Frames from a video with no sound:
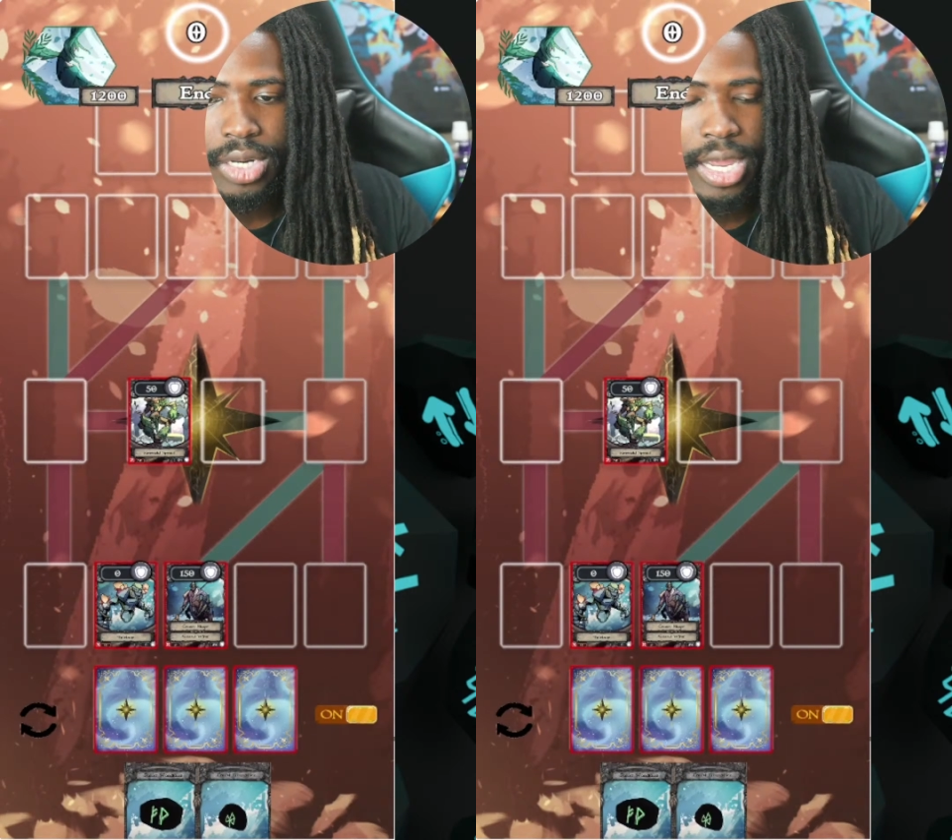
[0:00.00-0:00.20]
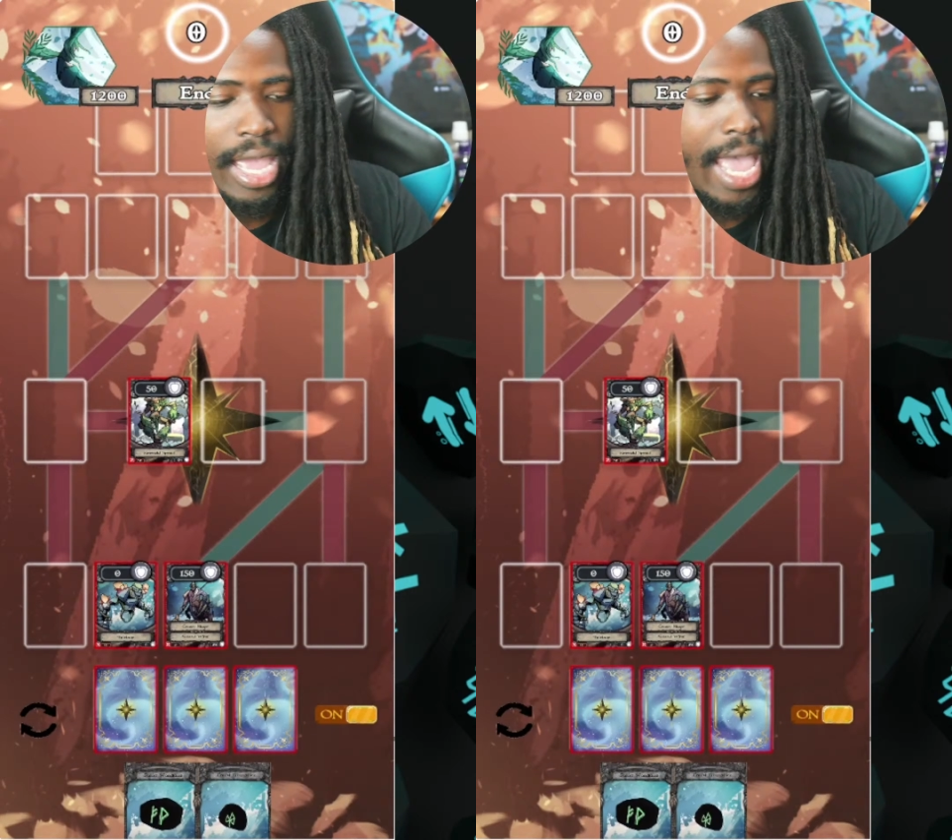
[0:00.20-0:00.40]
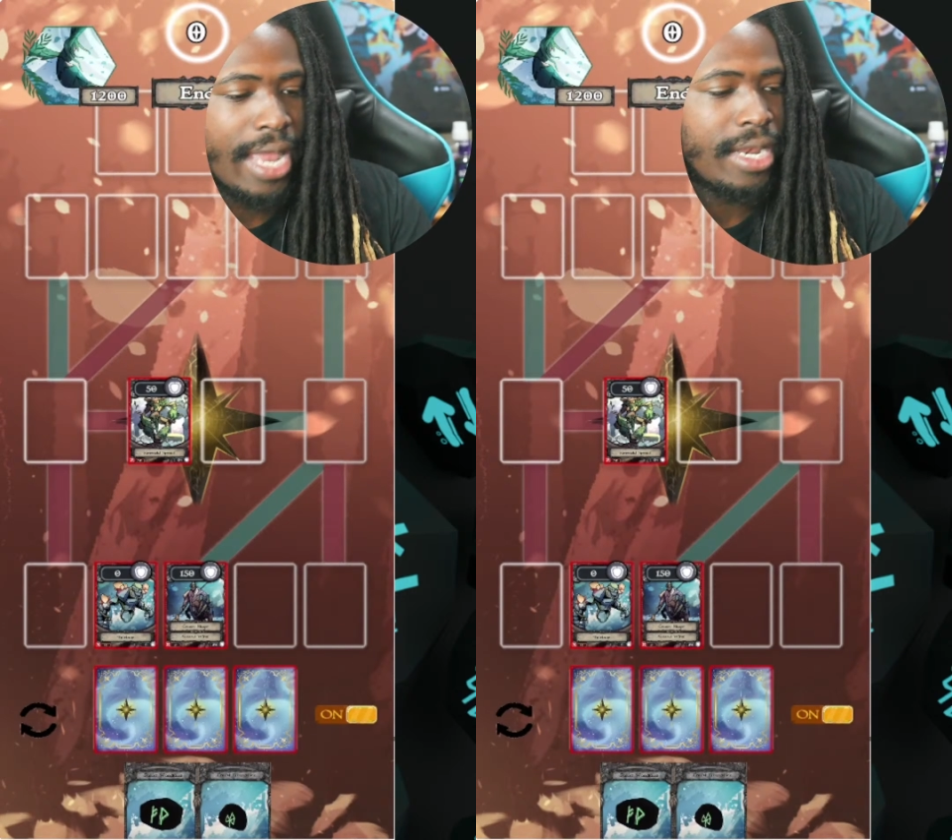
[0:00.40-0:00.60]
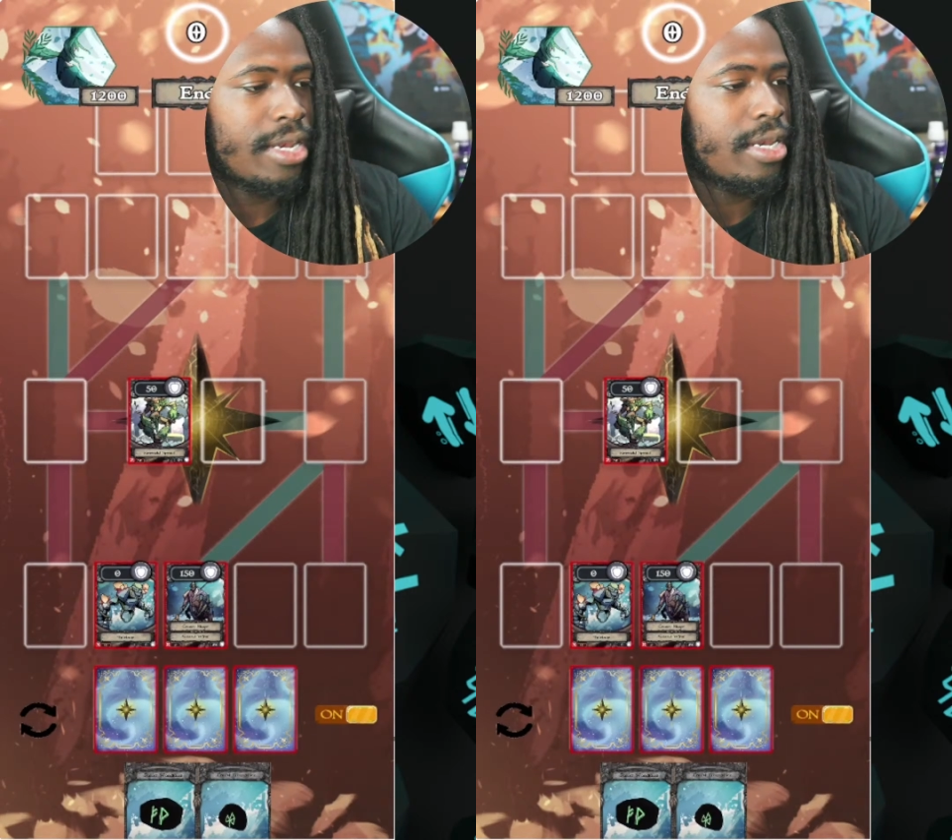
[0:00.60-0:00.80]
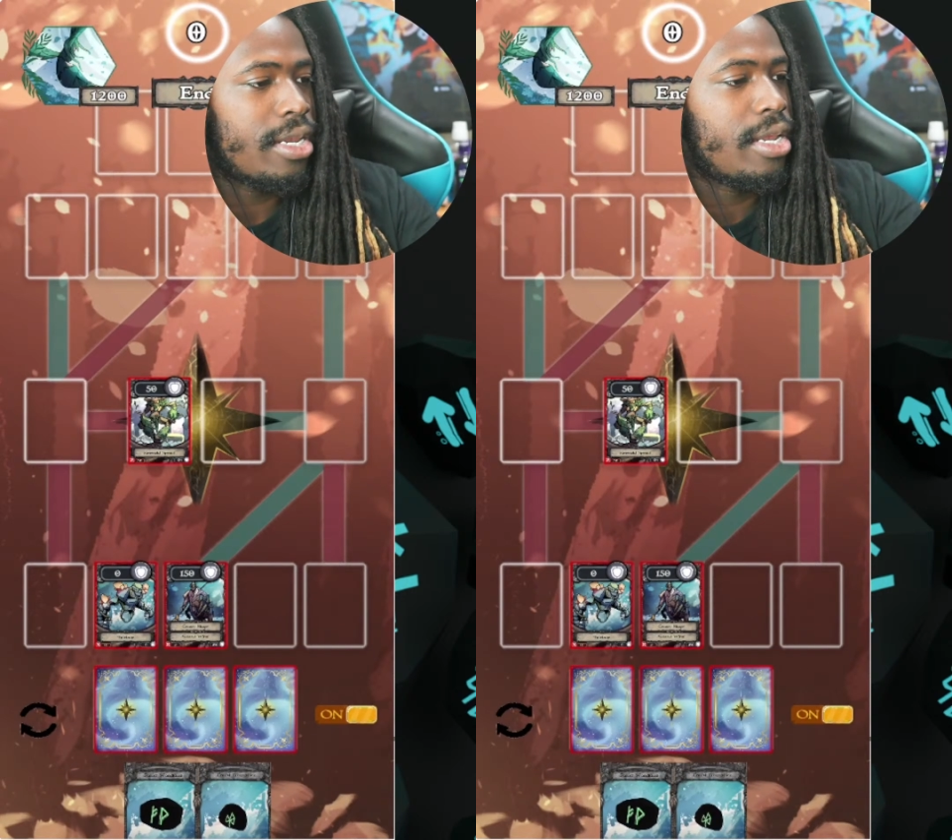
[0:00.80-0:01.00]

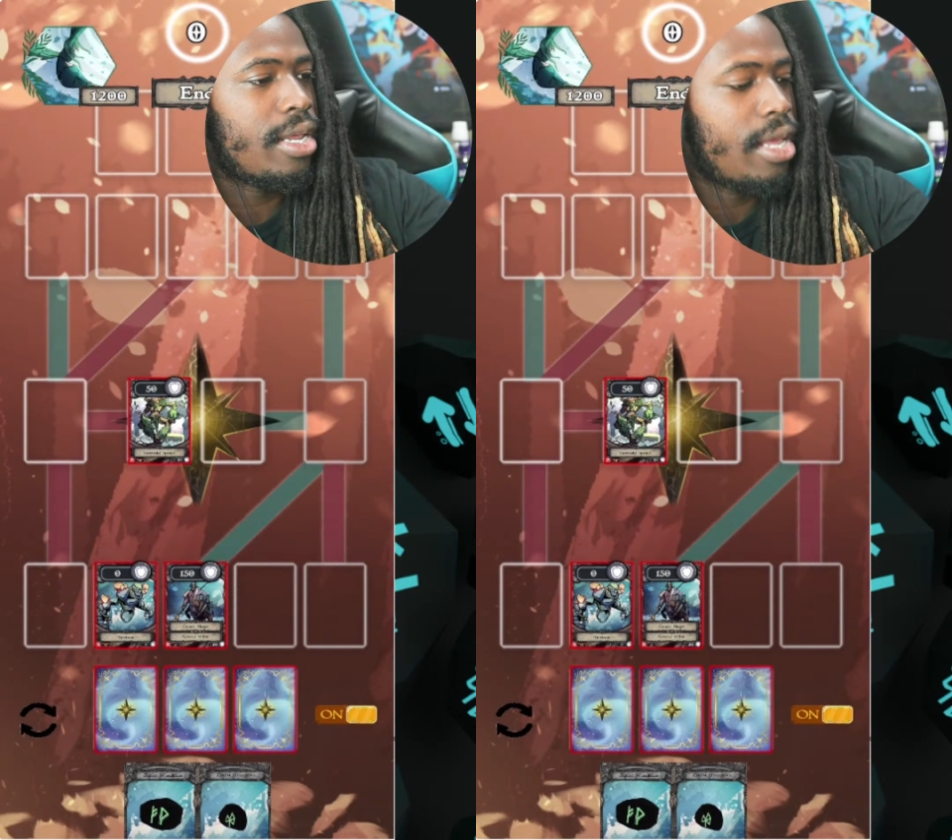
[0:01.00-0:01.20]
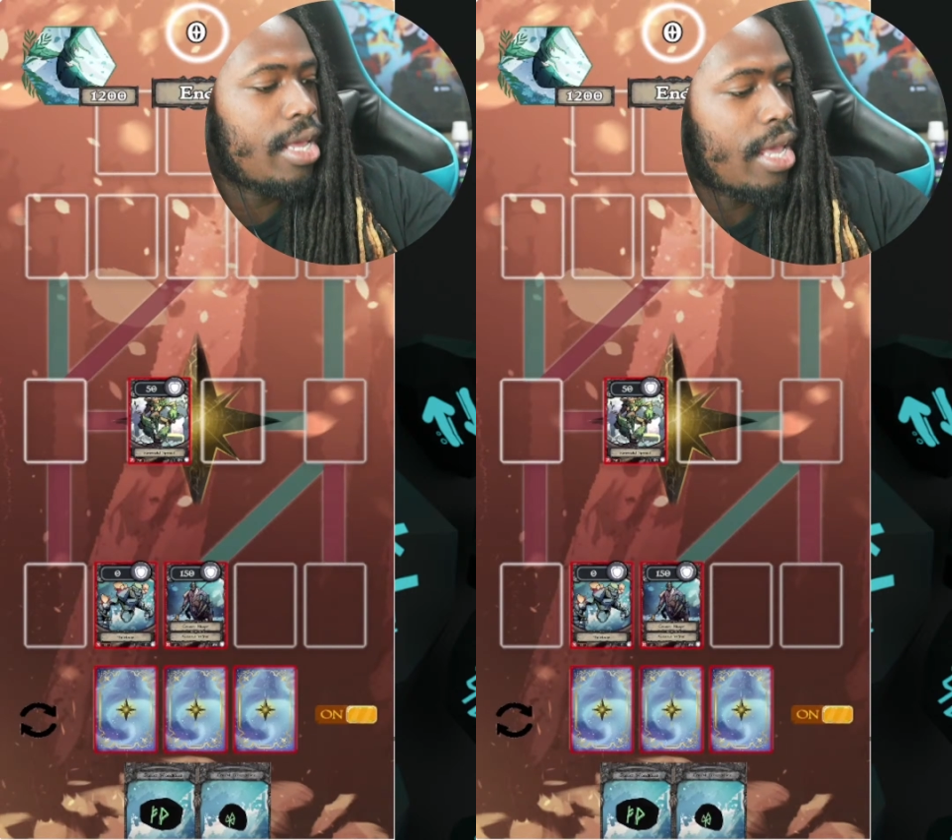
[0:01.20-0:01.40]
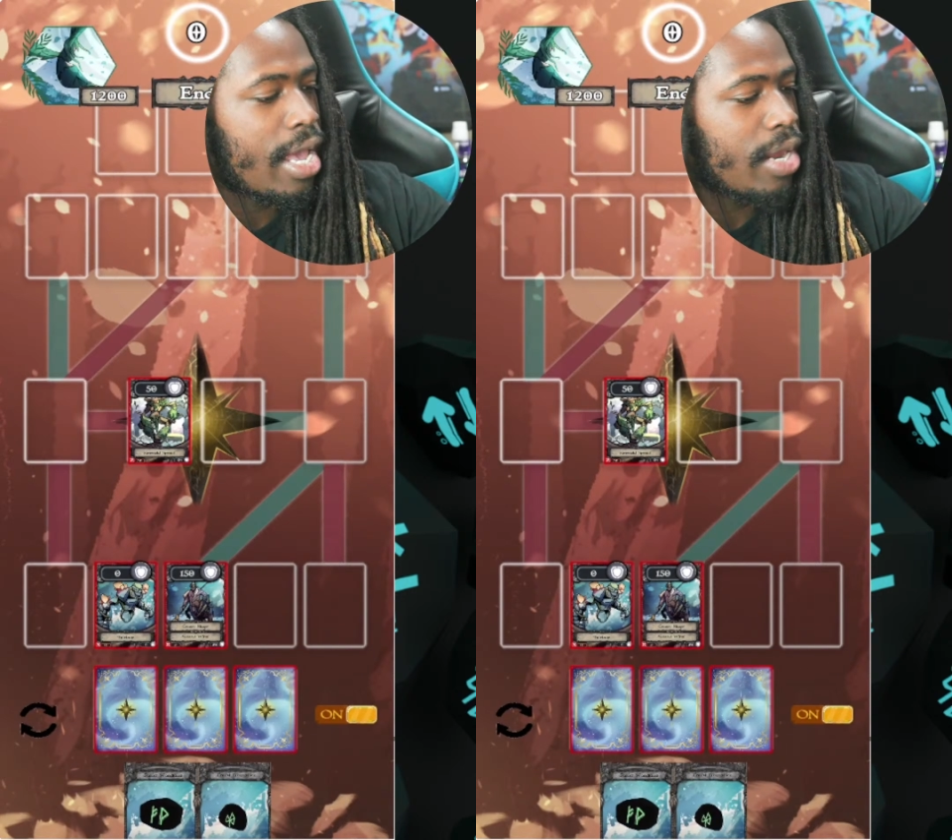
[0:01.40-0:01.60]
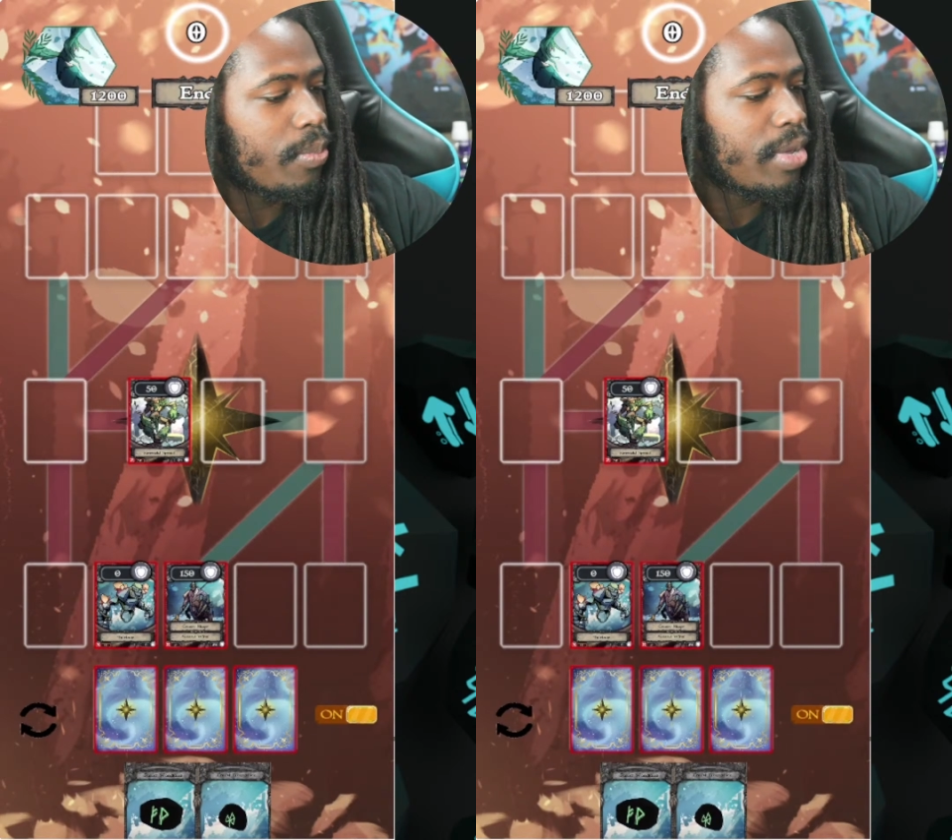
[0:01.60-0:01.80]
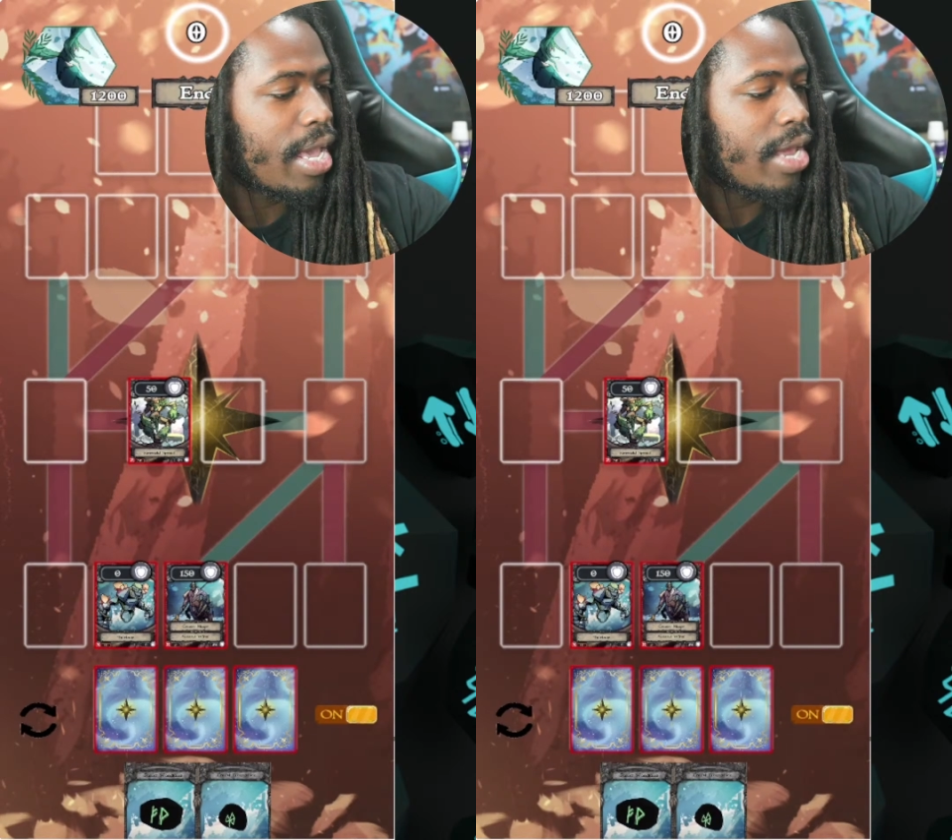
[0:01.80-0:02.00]
And
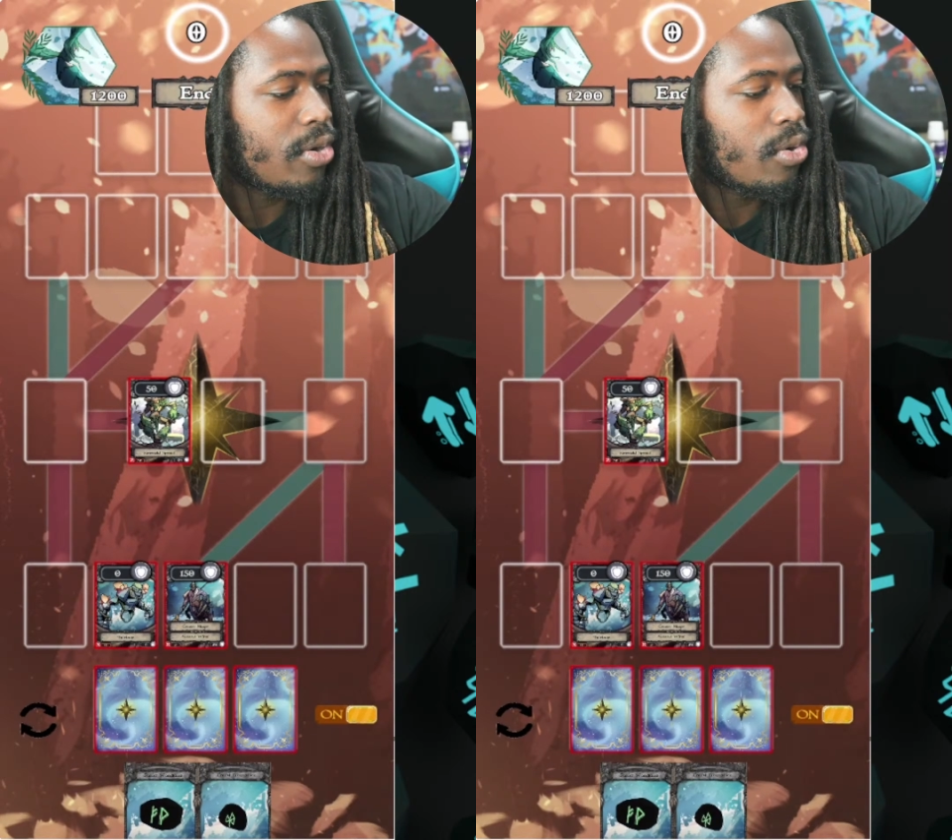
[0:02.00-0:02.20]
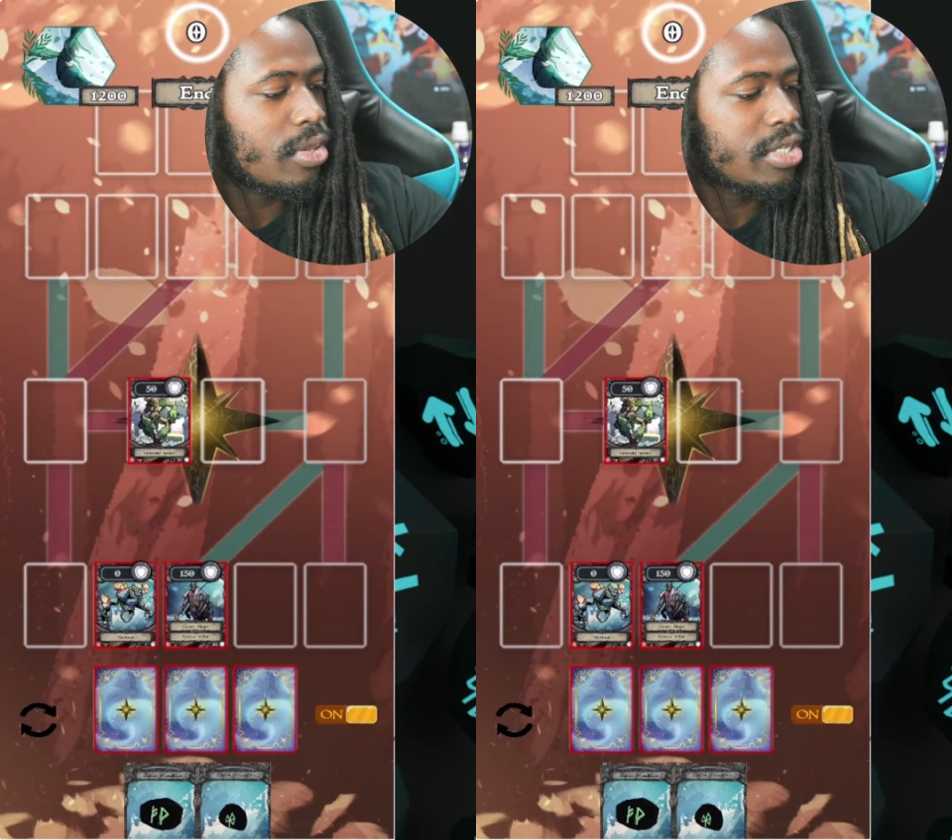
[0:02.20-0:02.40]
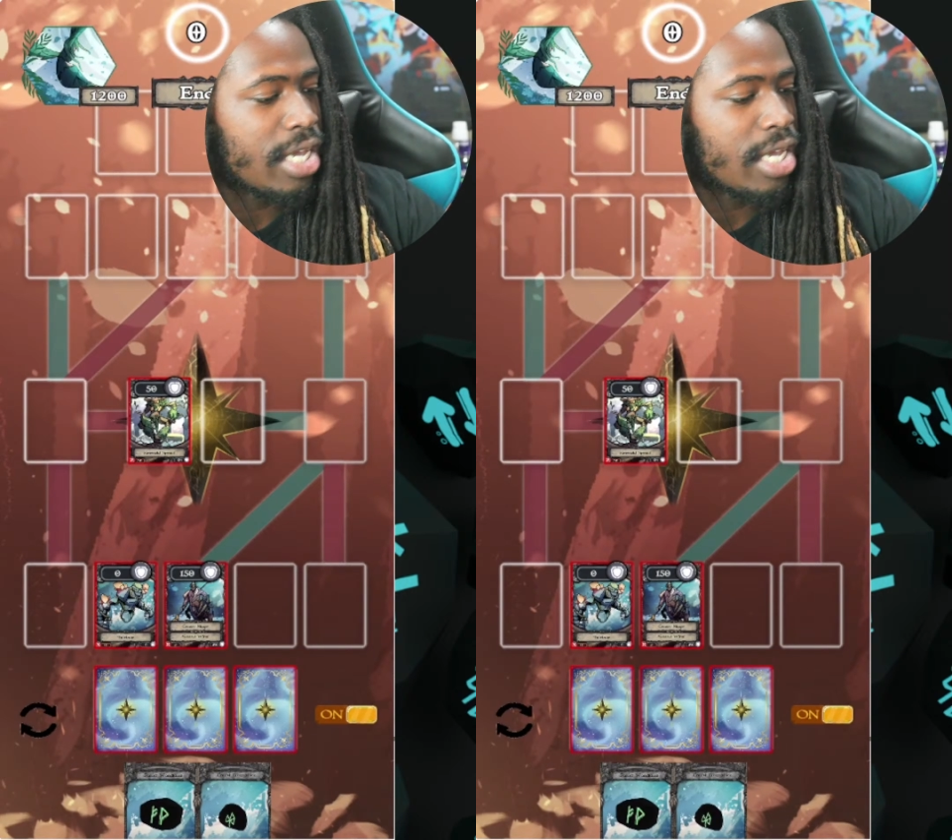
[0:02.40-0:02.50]
we end on the second